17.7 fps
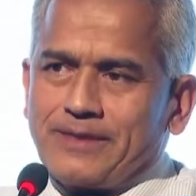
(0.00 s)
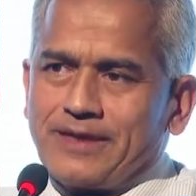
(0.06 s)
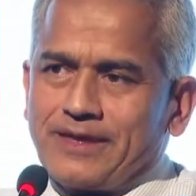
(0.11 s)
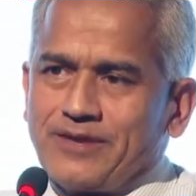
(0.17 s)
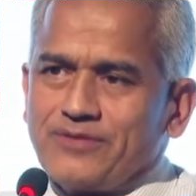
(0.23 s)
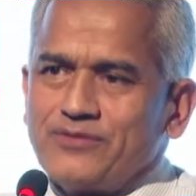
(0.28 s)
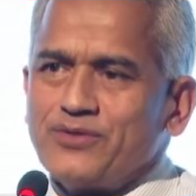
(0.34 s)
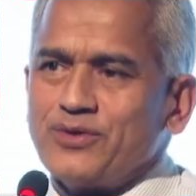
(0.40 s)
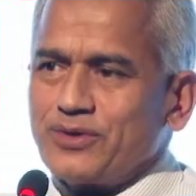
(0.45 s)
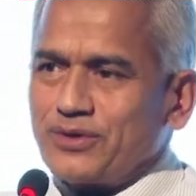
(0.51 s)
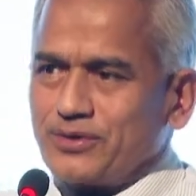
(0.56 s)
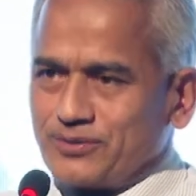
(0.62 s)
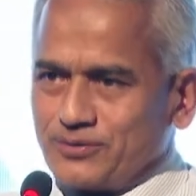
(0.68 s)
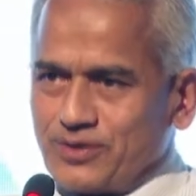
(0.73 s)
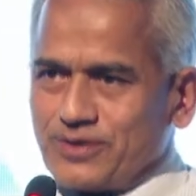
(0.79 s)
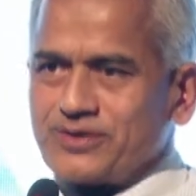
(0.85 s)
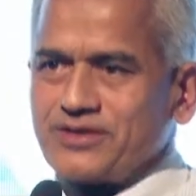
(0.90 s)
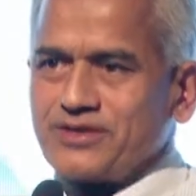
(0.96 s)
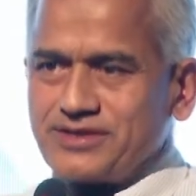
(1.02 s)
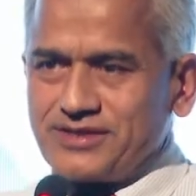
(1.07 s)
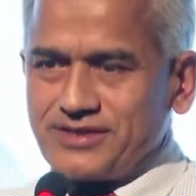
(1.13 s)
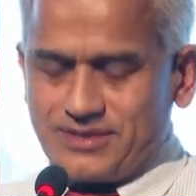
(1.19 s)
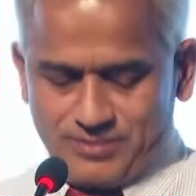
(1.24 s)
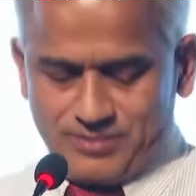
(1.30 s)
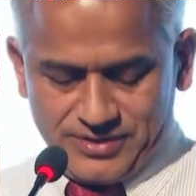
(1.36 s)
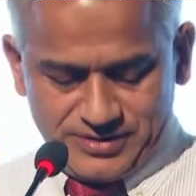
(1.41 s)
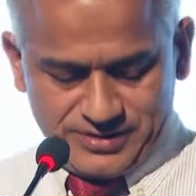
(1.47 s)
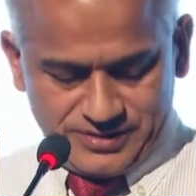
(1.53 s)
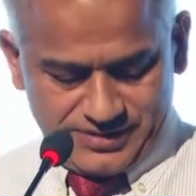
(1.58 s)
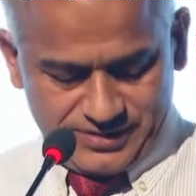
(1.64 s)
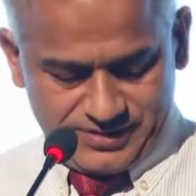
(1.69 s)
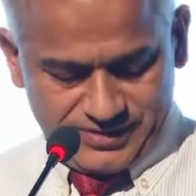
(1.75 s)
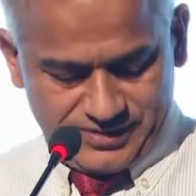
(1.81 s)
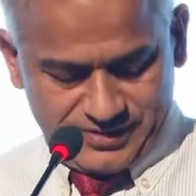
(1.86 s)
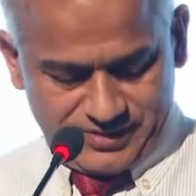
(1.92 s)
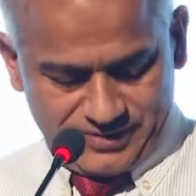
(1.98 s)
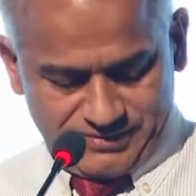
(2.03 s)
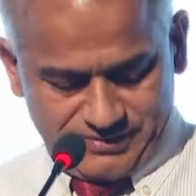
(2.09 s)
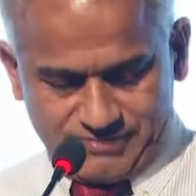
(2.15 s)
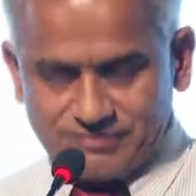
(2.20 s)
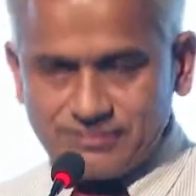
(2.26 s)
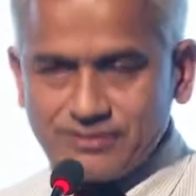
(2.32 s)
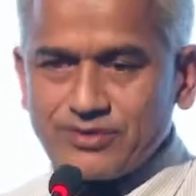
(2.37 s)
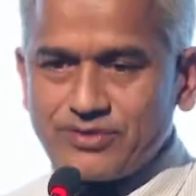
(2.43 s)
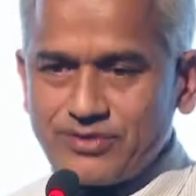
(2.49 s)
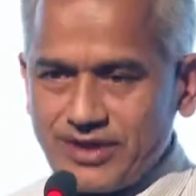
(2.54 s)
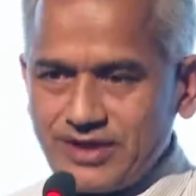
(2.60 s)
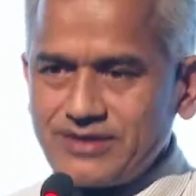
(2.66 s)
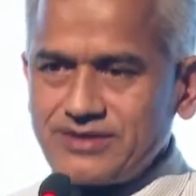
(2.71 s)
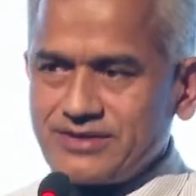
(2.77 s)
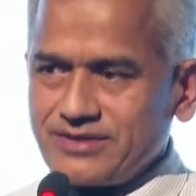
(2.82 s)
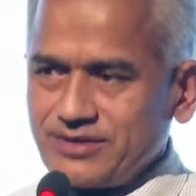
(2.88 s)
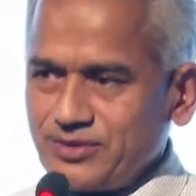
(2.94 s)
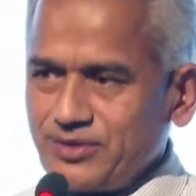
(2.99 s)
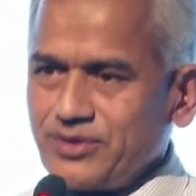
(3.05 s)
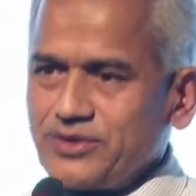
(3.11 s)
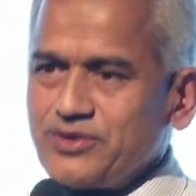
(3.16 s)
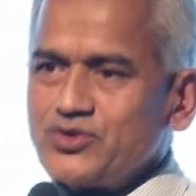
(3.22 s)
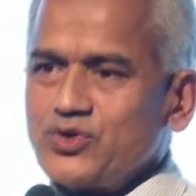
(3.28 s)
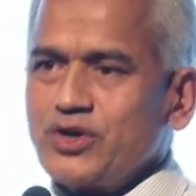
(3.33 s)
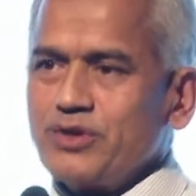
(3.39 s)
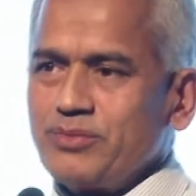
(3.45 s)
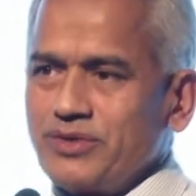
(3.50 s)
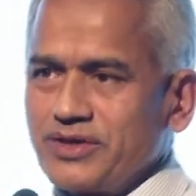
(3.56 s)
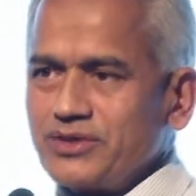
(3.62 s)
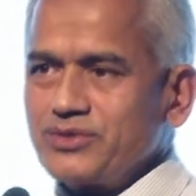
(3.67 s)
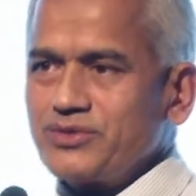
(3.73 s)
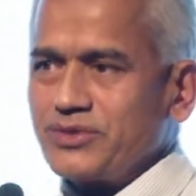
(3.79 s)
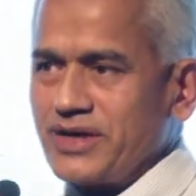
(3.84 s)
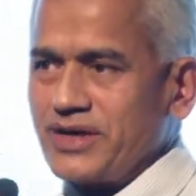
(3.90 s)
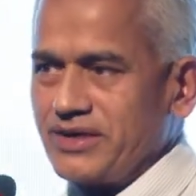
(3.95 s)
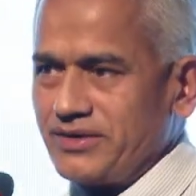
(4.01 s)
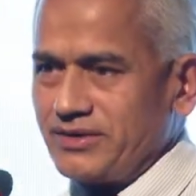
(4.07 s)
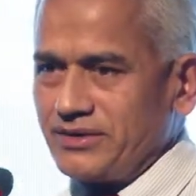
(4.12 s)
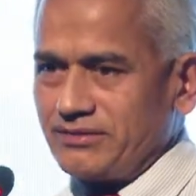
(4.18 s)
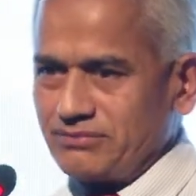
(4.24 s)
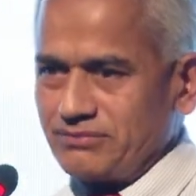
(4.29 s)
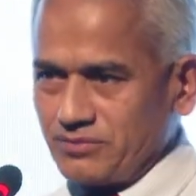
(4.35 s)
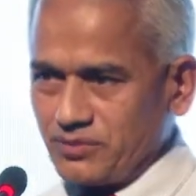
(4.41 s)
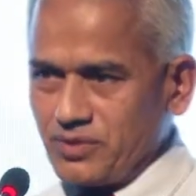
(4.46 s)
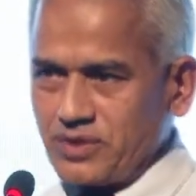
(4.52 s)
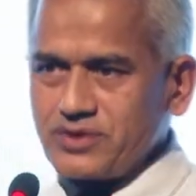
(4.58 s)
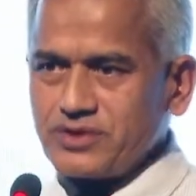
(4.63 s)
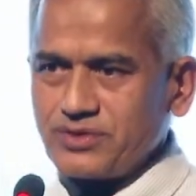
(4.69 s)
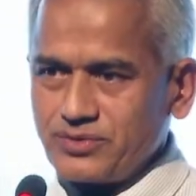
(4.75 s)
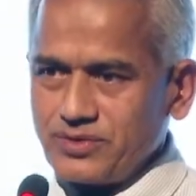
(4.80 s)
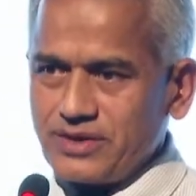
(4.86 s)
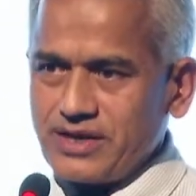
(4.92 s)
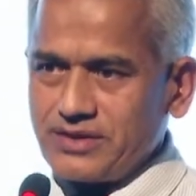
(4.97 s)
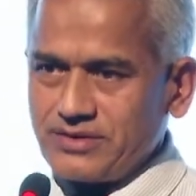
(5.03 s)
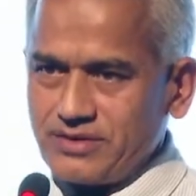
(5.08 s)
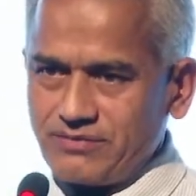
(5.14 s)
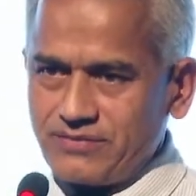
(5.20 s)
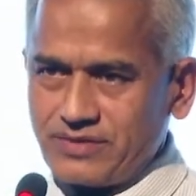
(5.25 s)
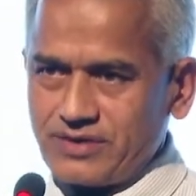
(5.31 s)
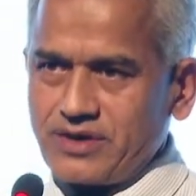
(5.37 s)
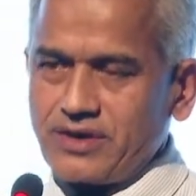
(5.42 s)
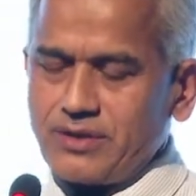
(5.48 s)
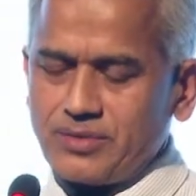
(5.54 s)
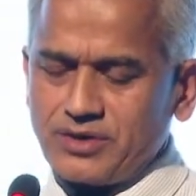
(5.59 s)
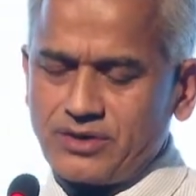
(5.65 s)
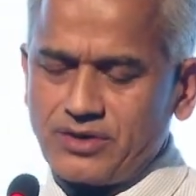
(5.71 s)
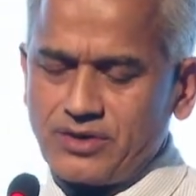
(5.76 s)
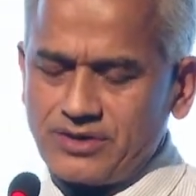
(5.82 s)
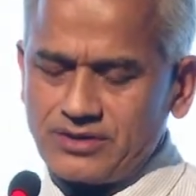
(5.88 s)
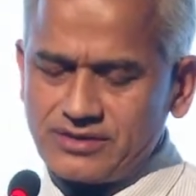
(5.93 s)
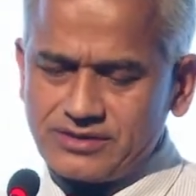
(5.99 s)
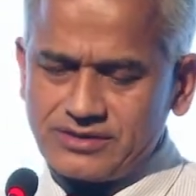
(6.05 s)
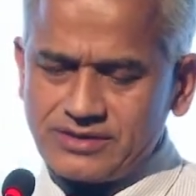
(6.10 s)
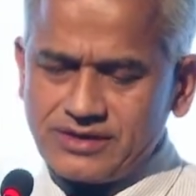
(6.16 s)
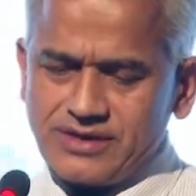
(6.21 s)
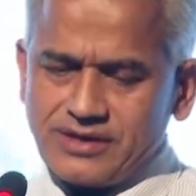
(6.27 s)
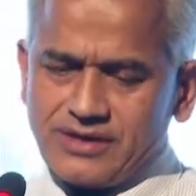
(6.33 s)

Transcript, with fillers: If your working team is great, you enjoy being together, working together for a common cause,